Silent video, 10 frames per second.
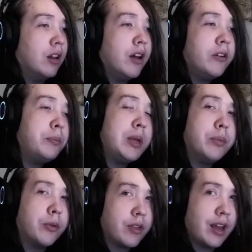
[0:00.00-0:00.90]
lot of
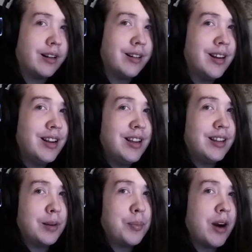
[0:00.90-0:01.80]
people said
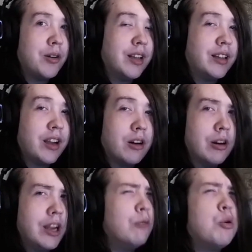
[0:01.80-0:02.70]
that apparently they are
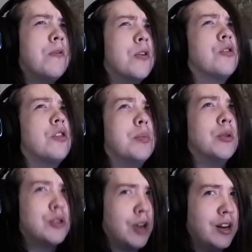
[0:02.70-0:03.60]
irreversible
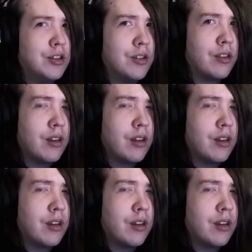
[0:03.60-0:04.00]
changes,